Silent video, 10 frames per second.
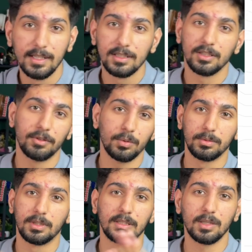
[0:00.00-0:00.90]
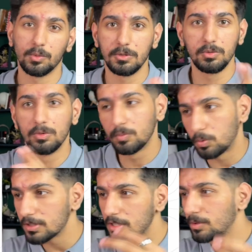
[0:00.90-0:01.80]
So if you're someone who
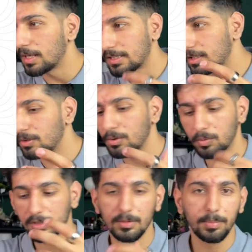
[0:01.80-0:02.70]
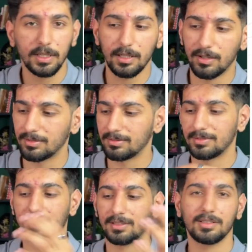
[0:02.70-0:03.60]
wants to do SEO, wants to play around,
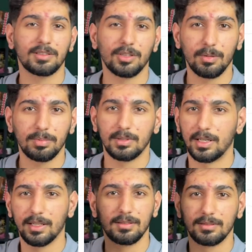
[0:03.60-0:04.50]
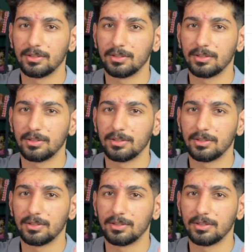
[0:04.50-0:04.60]
just stop. Right.